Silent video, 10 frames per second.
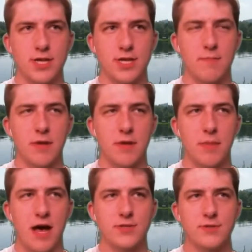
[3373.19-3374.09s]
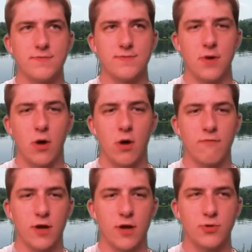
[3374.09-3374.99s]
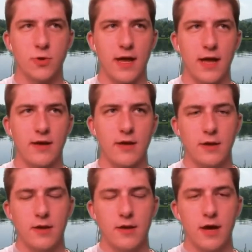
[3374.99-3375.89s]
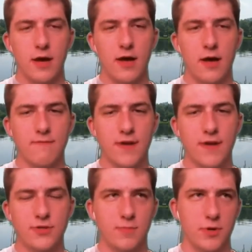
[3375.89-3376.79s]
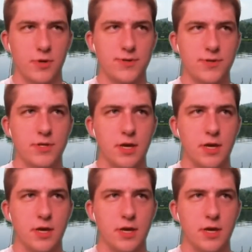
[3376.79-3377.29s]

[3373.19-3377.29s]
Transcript: got a big box of all fresh organic uh, vegetables.